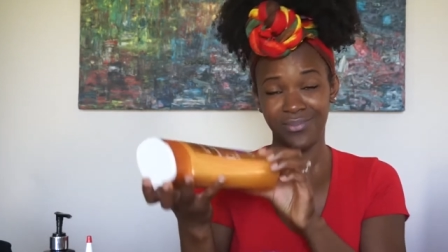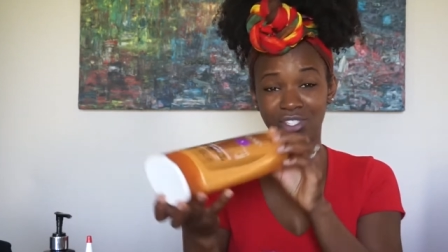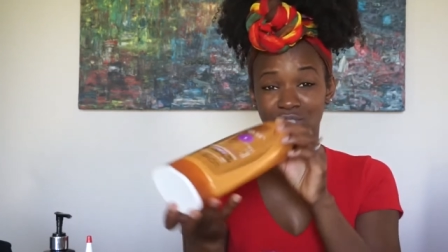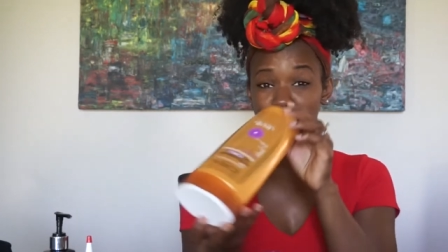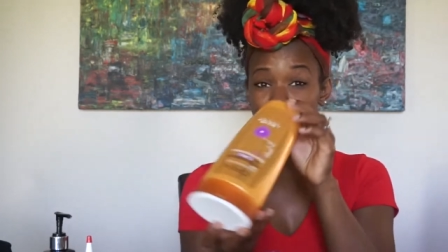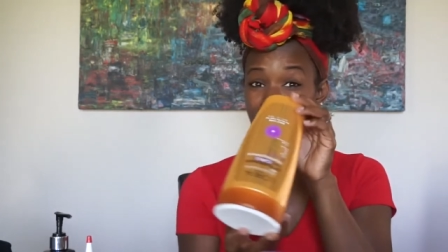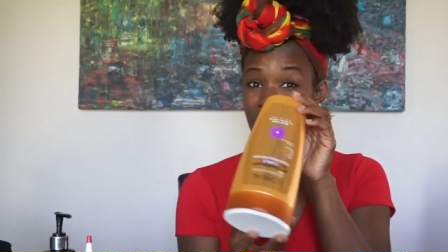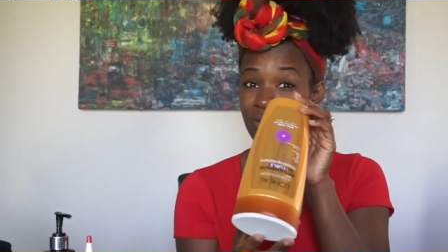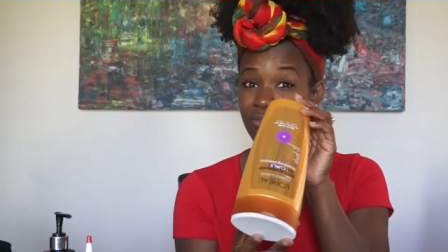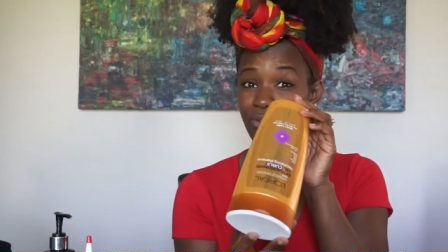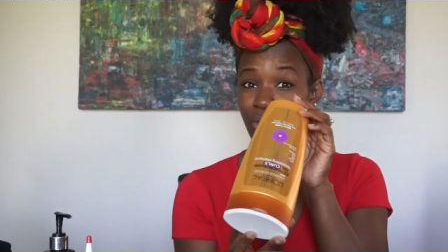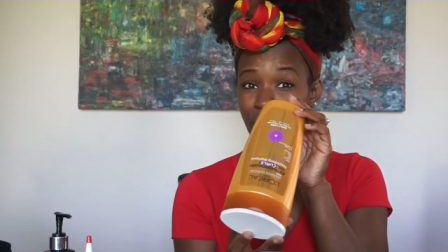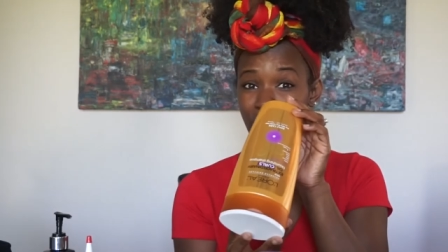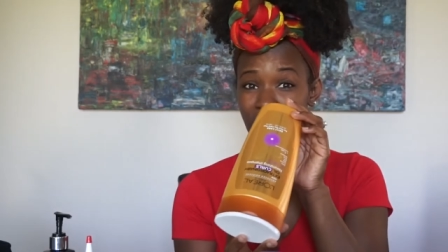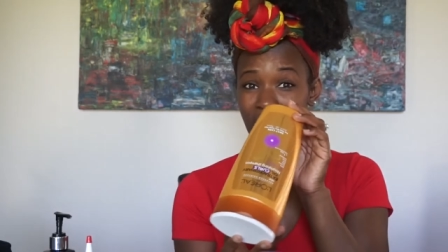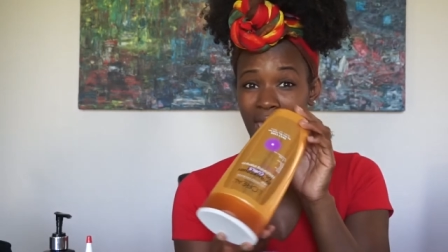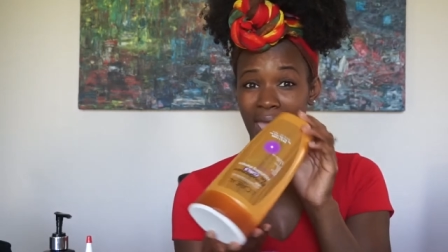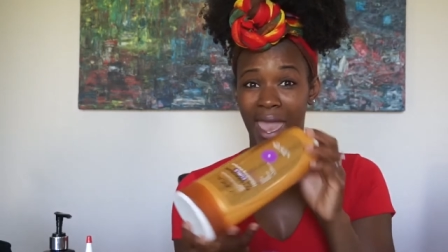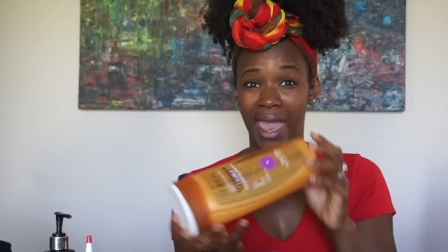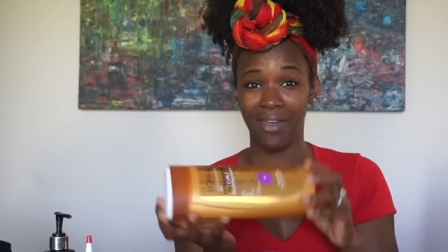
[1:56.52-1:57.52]
24
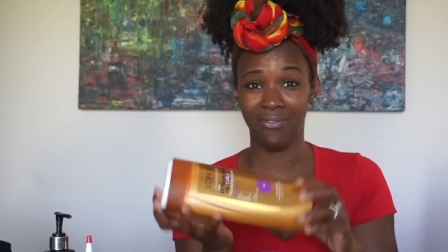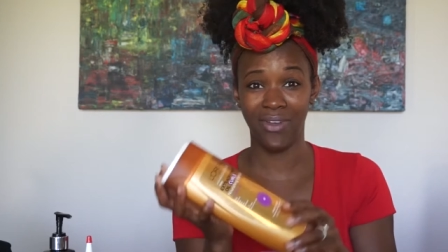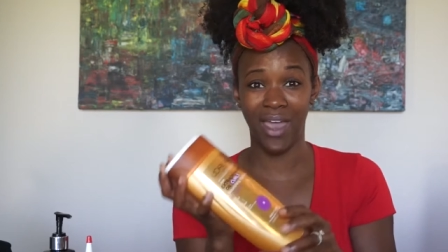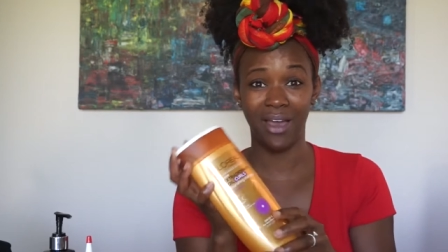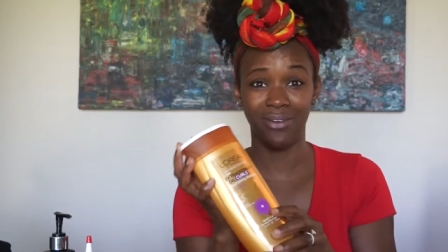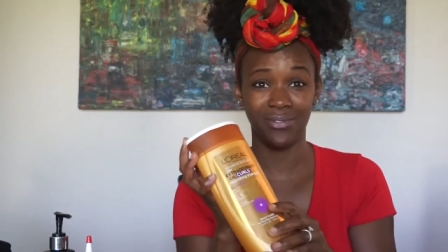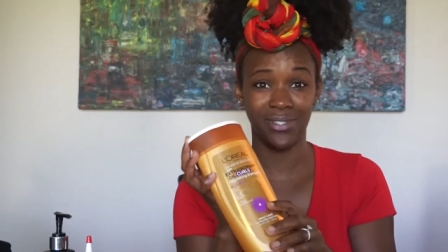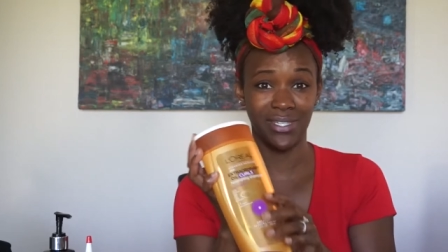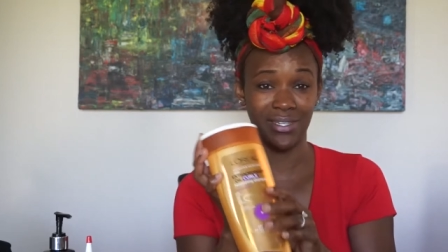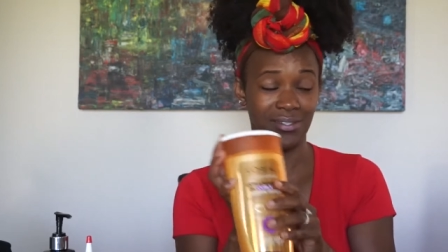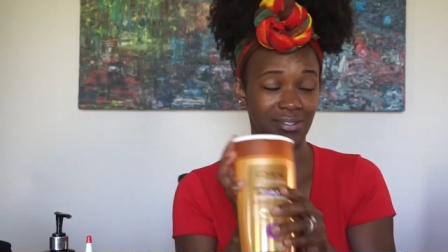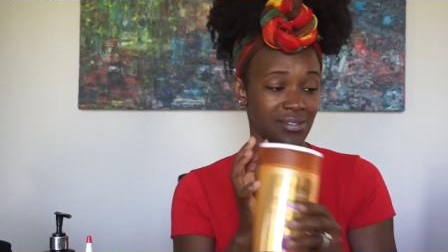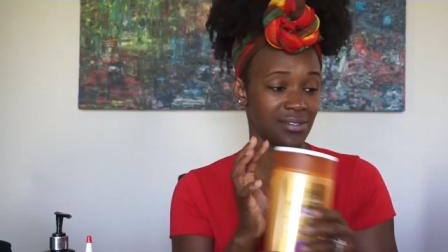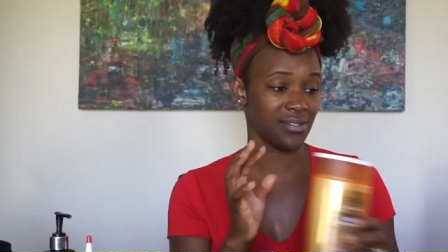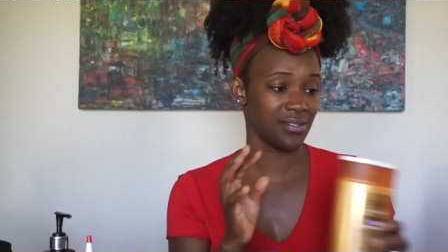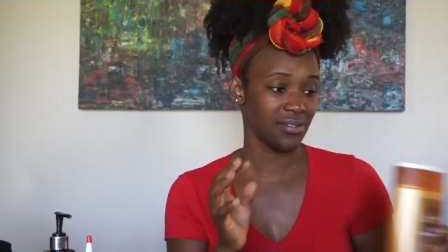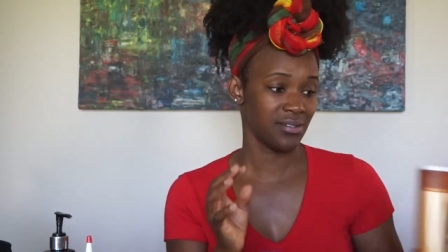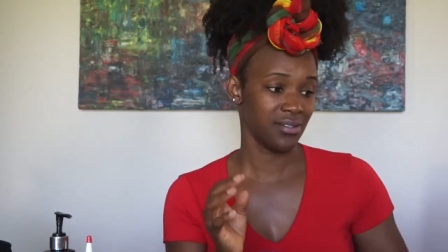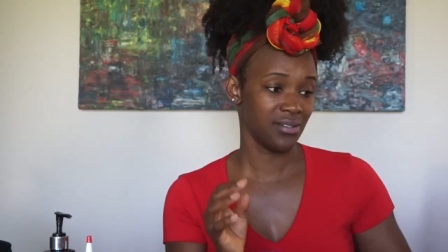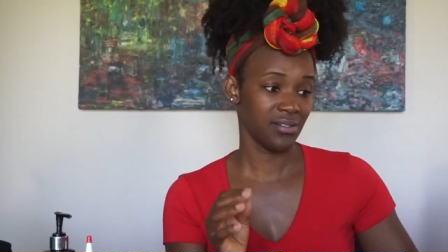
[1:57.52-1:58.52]
and a half
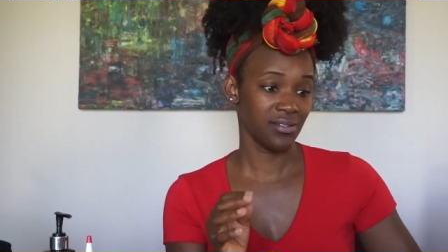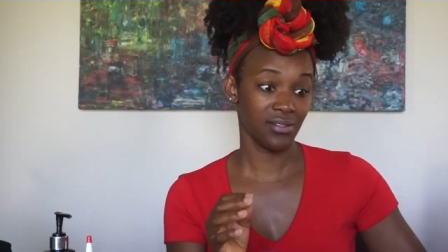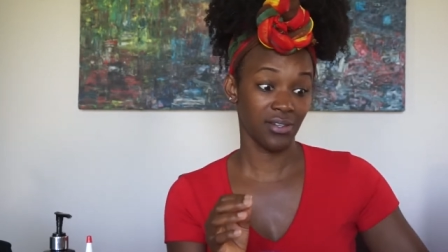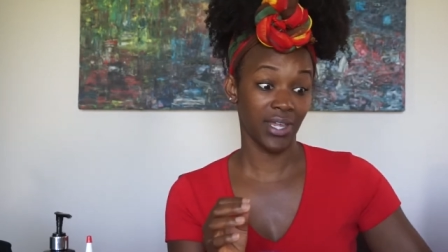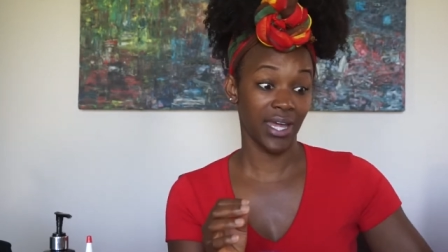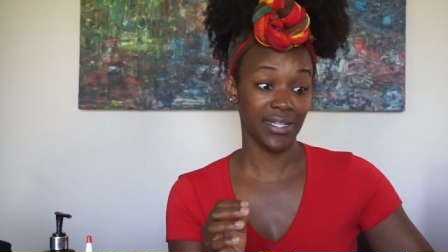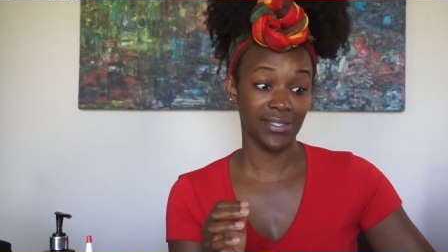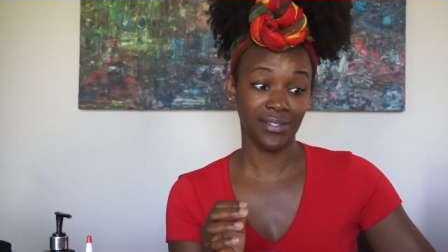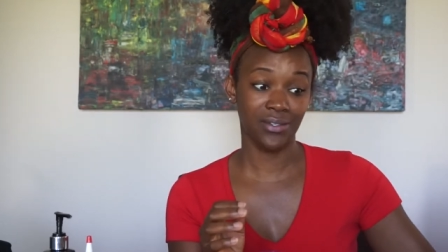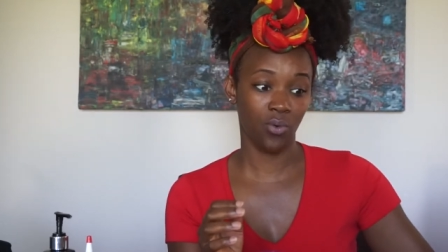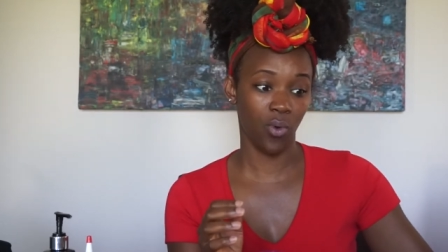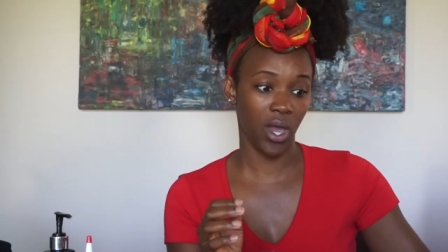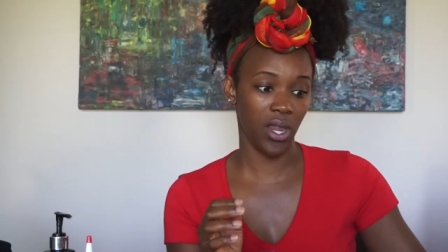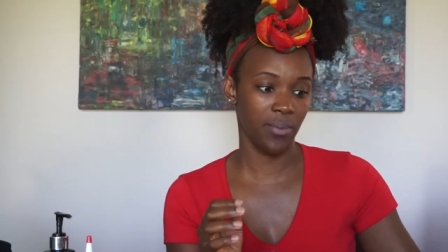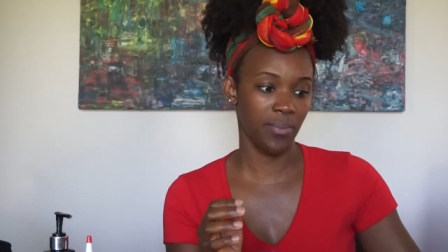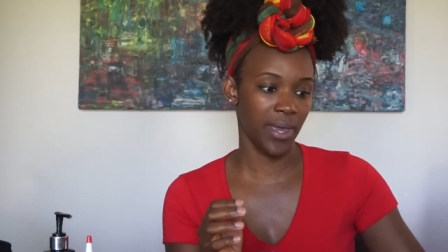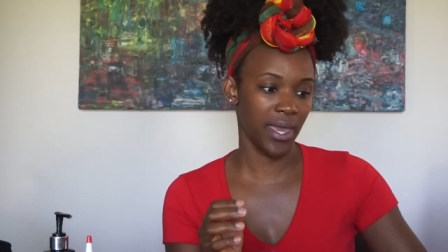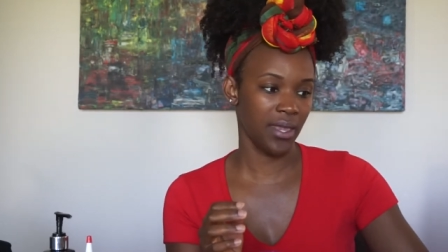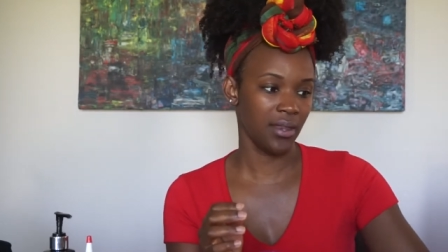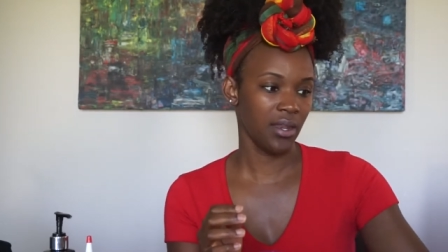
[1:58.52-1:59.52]
ounces. So that's quite
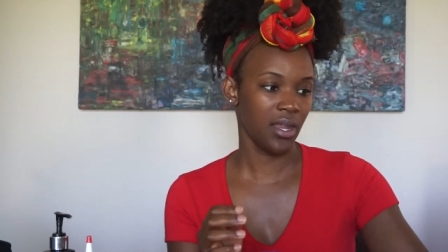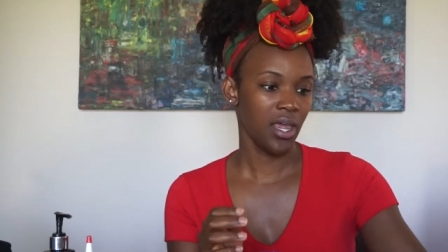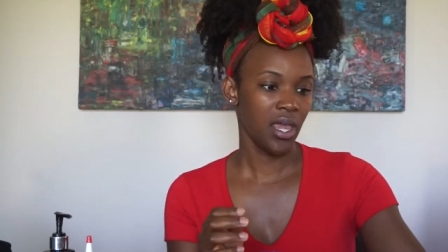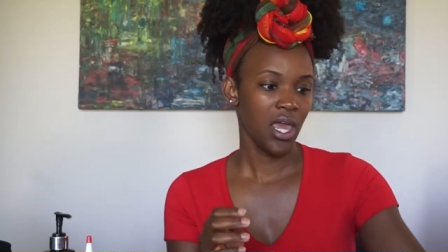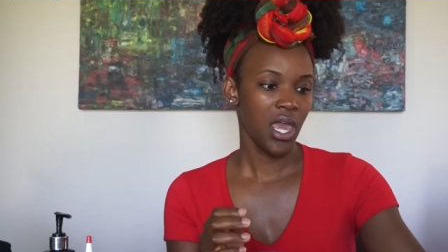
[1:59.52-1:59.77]
a bit.